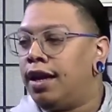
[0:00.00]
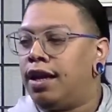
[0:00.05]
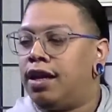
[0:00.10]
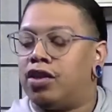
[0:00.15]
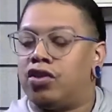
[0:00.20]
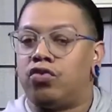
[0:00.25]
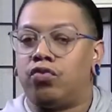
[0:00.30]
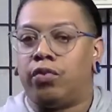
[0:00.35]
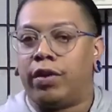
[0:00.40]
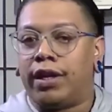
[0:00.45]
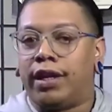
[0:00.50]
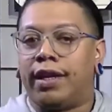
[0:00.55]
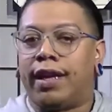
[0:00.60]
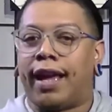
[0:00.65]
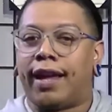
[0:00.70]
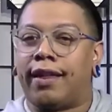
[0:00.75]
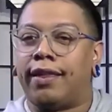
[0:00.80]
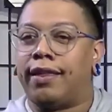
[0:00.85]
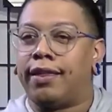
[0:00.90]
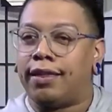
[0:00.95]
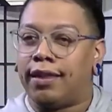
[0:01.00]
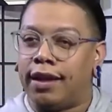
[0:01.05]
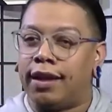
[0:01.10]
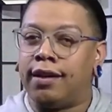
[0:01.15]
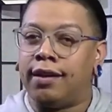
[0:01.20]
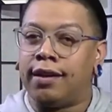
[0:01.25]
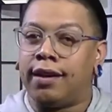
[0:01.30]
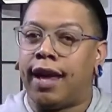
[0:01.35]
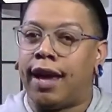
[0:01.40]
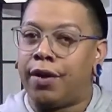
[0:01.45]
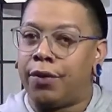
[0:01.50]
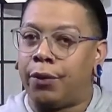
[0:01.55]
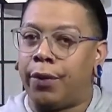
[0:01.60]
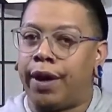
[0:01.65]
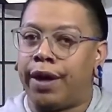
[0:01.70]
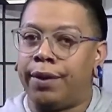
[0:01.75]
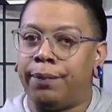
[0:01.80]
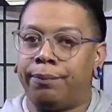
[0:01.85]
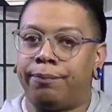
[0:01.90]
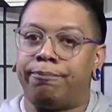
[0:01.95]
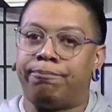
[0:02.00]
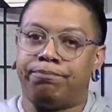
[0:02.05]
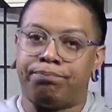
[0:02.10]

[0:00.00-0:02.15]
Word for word: It's really like thin, lightweight,